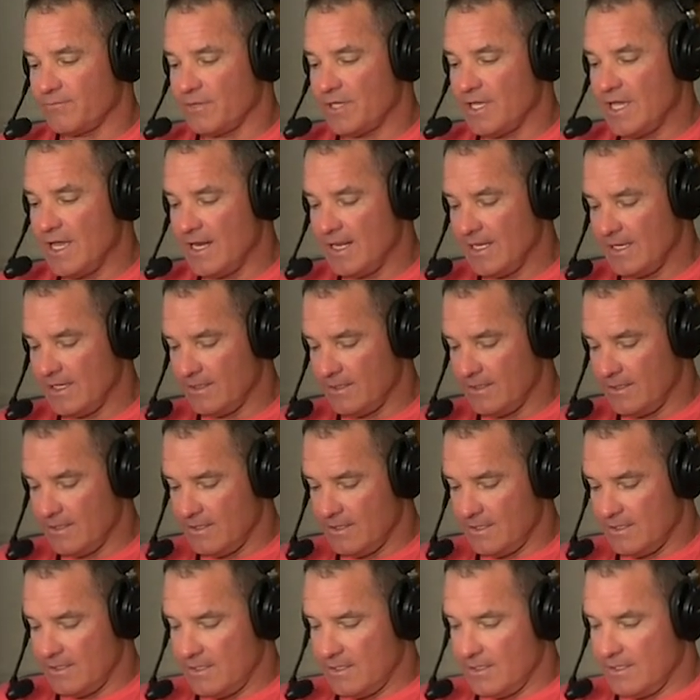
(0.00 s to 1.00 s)
getting
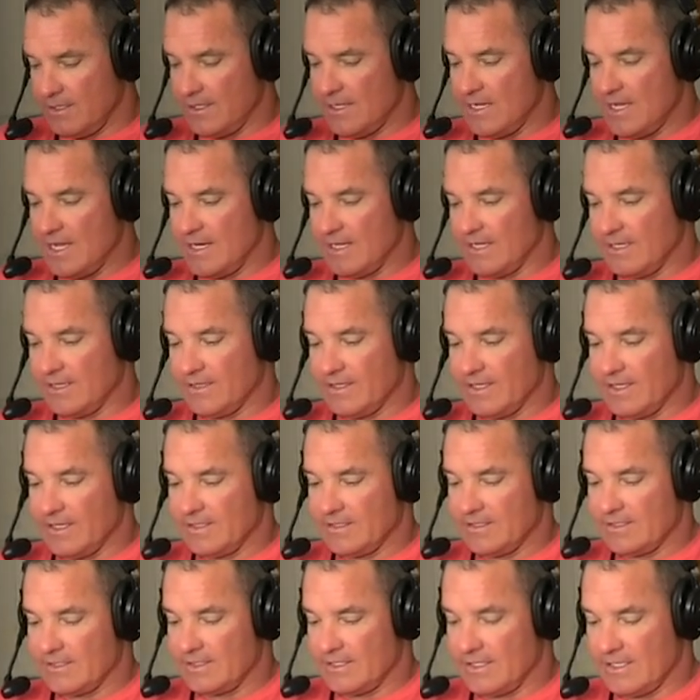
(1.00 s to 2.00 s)

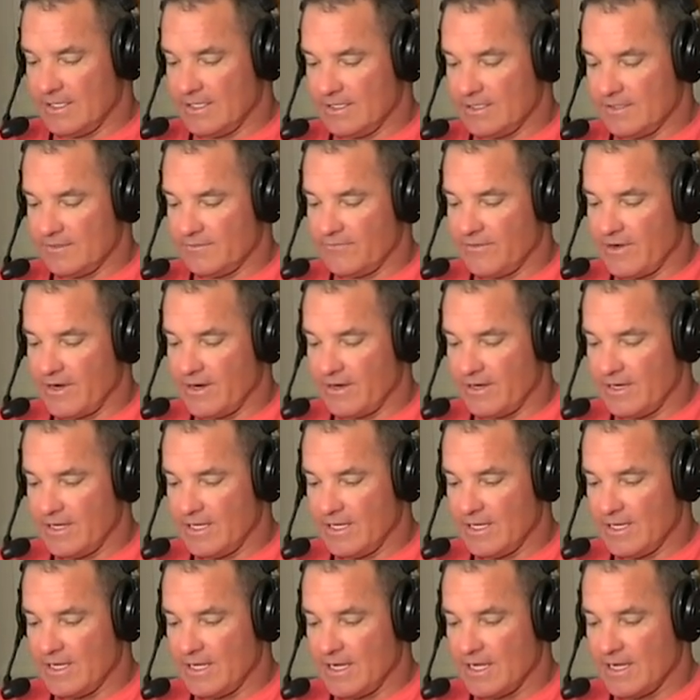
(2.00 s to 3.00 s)
this. It's
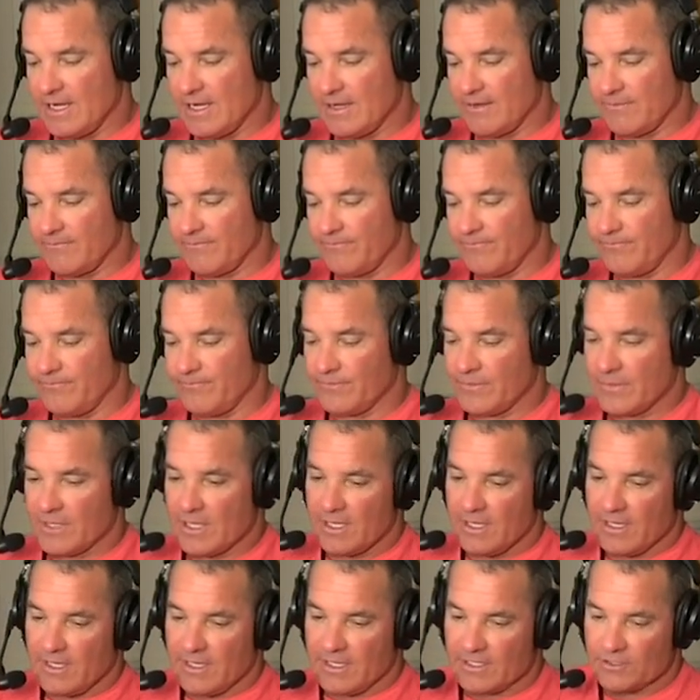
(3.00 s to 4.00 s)
very
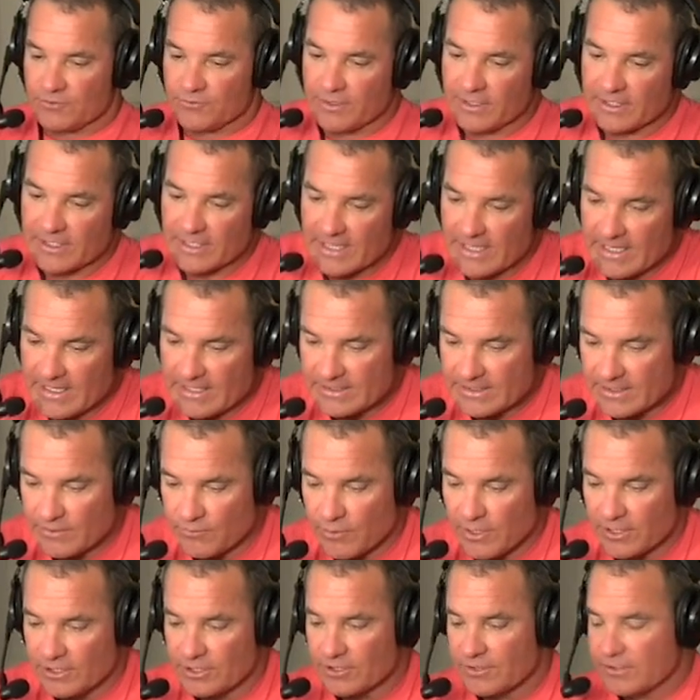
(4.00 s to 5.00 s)
it's really easy
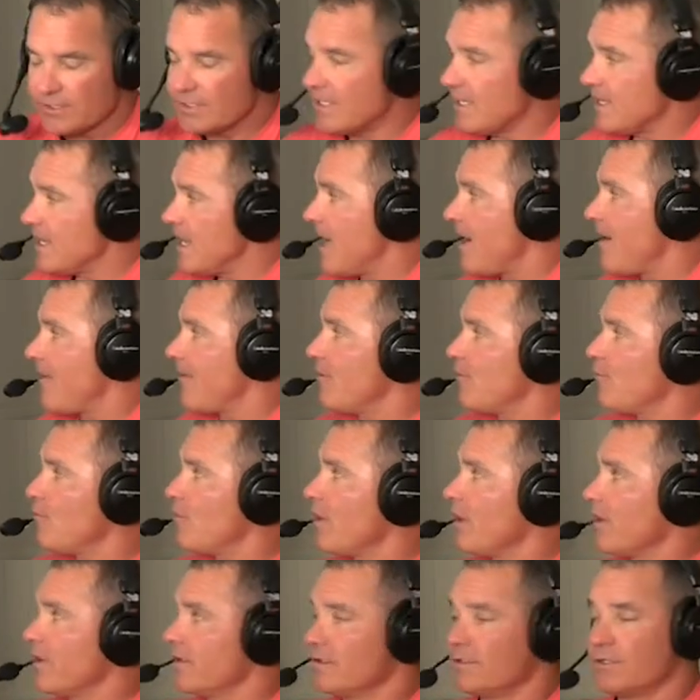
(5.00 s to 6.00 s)
once you see how it
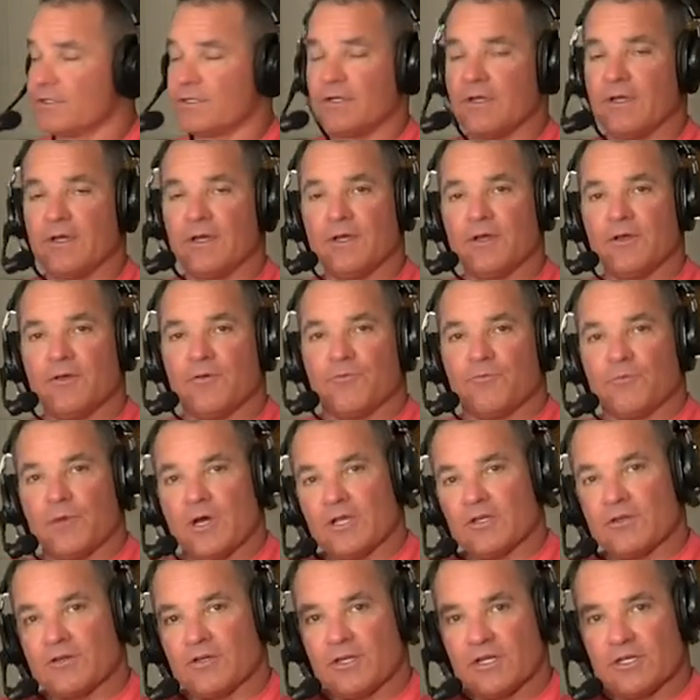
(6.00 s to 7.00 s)
works.
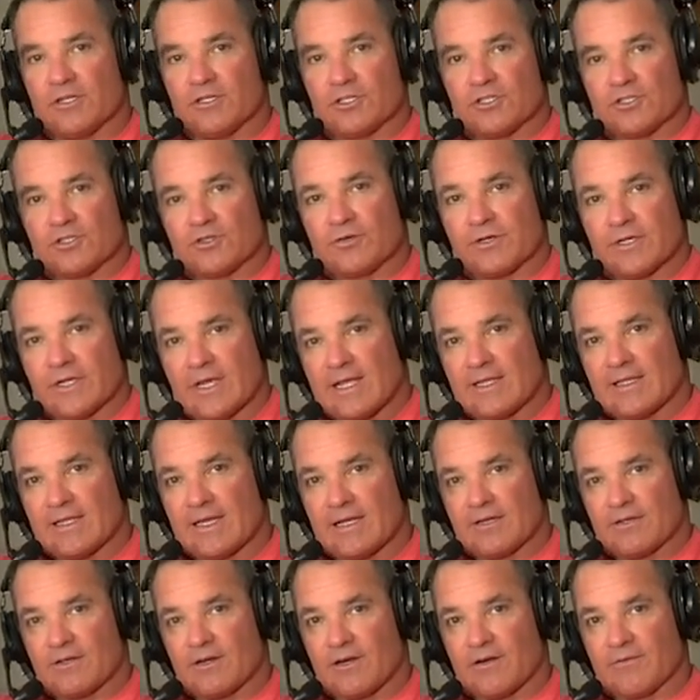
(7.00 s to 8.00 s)
But you're going to just create
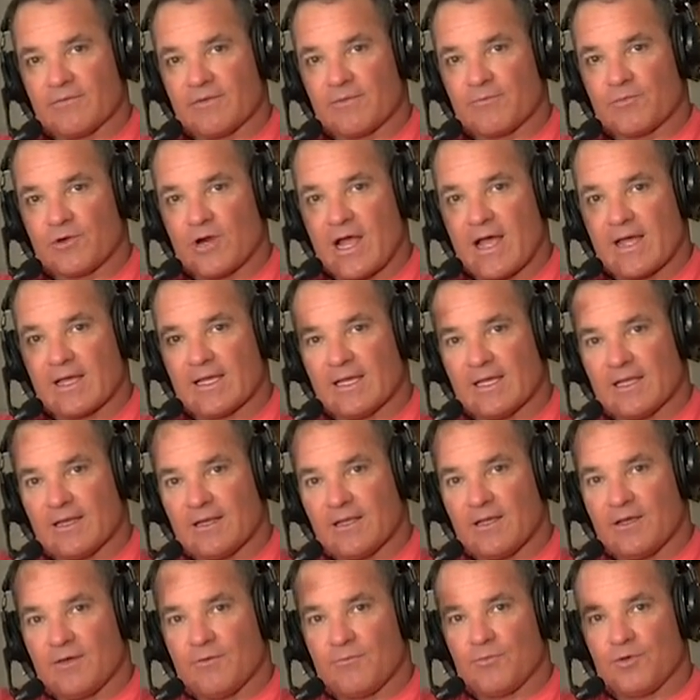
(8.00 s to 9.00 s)
that tournament
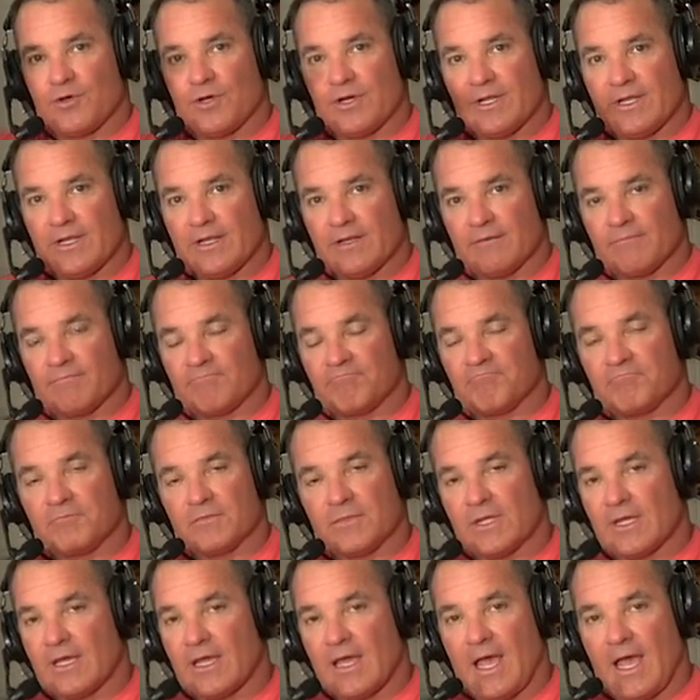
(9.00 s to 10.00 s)
bracket, put in
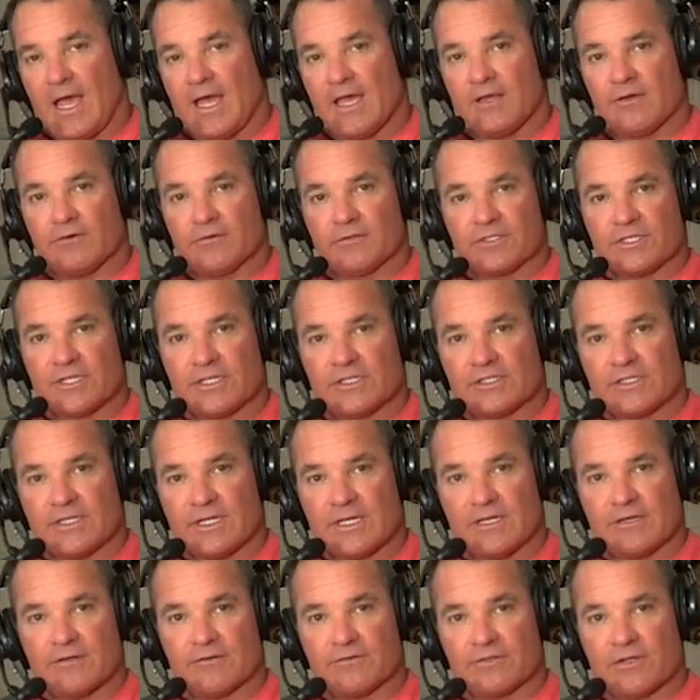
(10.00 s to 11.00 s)
8 or
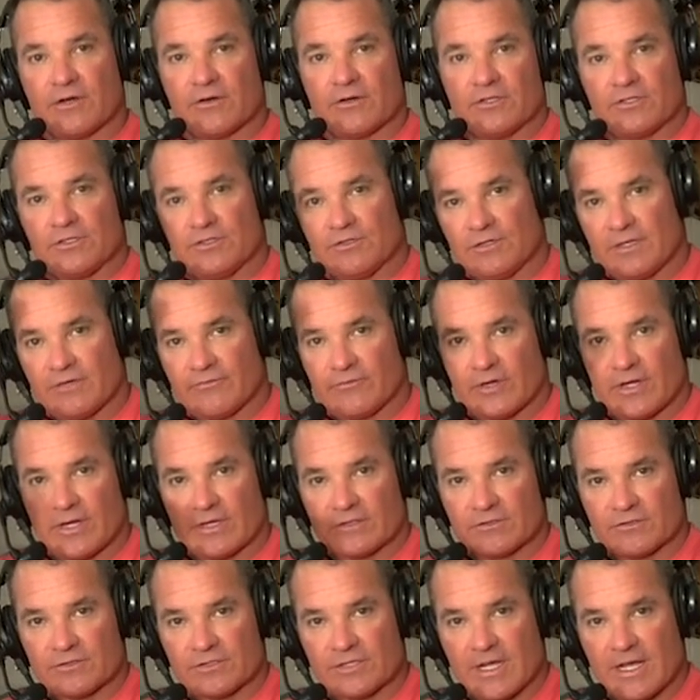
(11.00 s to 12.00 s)
16 or 32 different
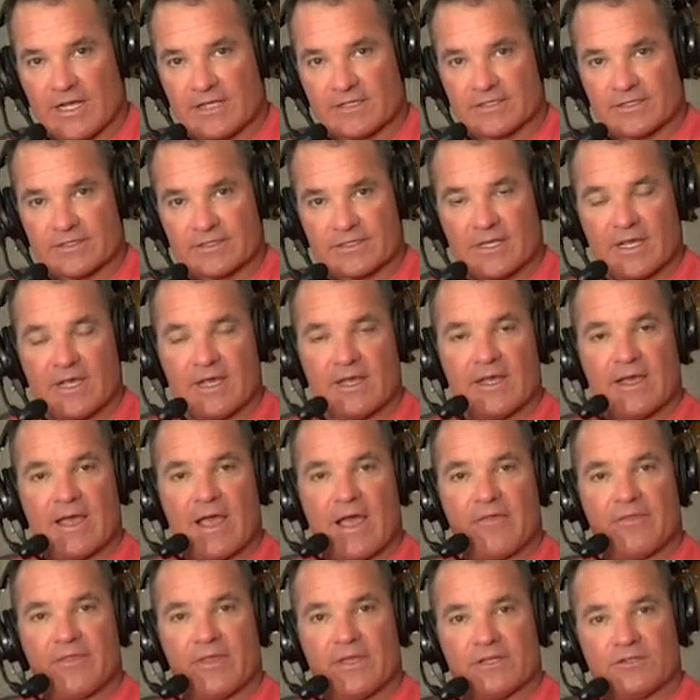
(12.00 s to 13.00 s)
exercises,
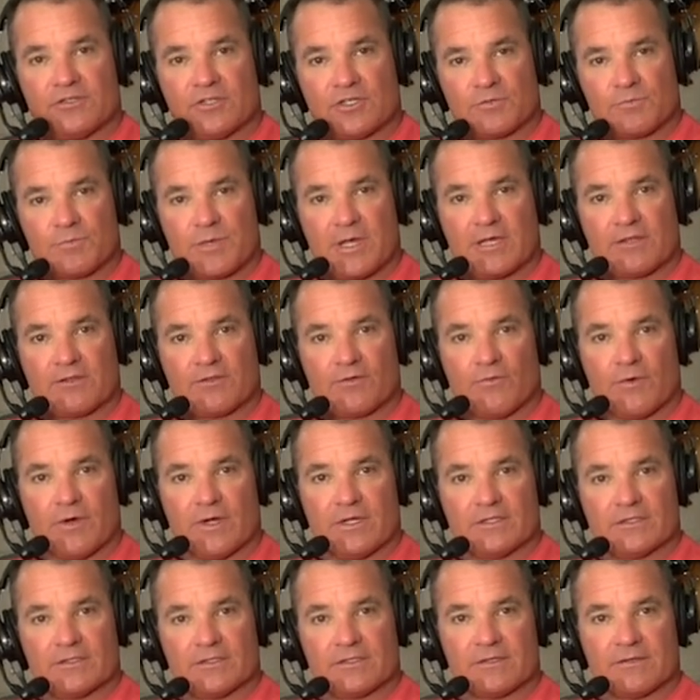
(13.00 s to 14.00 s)
and then just pick the
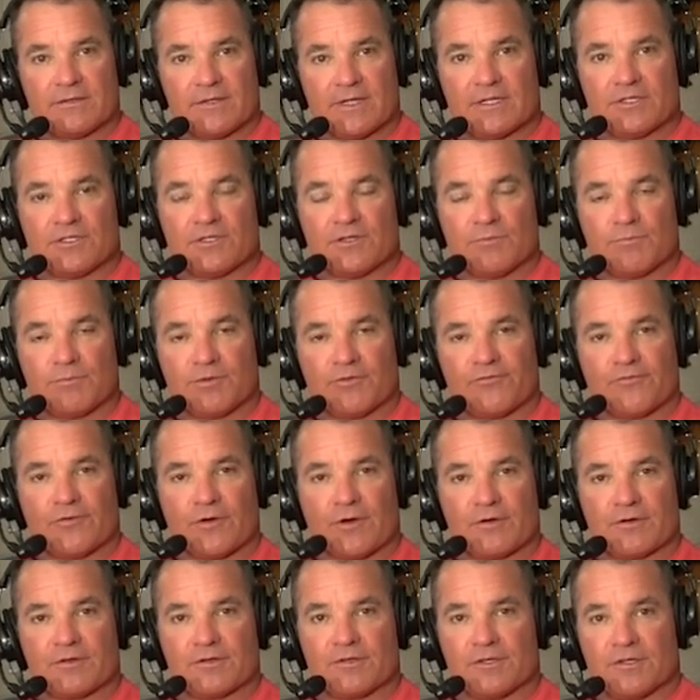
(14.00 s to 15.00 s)
ones that you
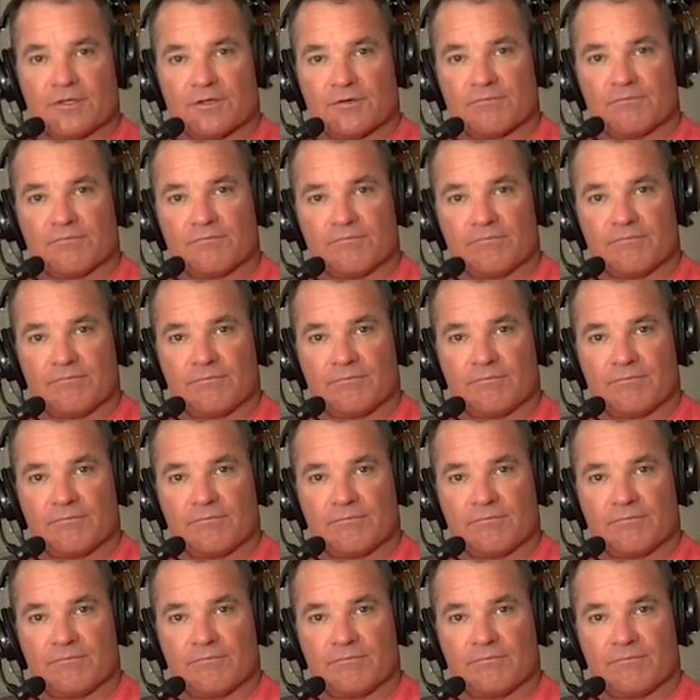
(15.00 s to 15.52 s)
prefer to do.